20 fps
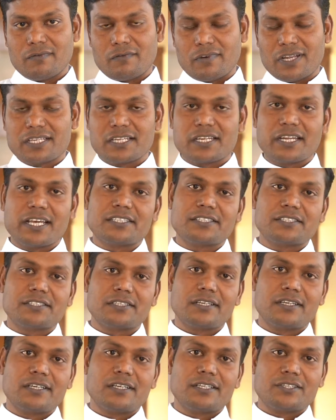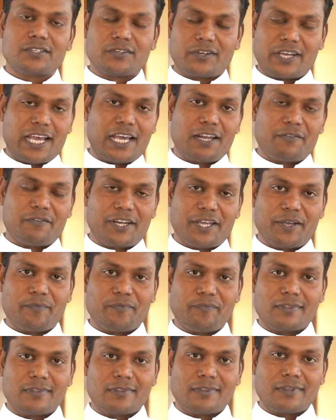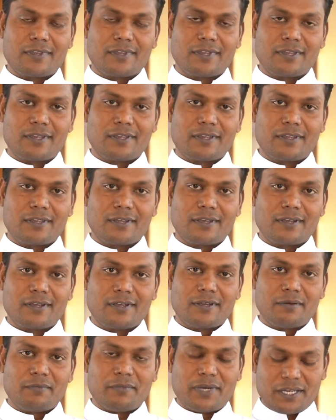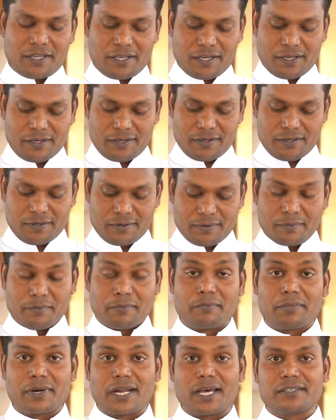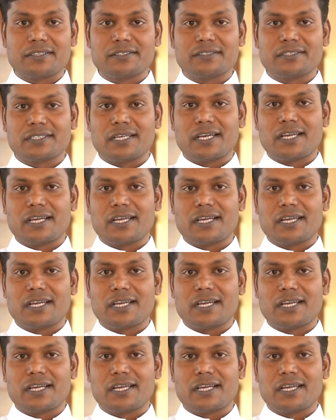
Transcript: wilderness to Calvary. My dear brothers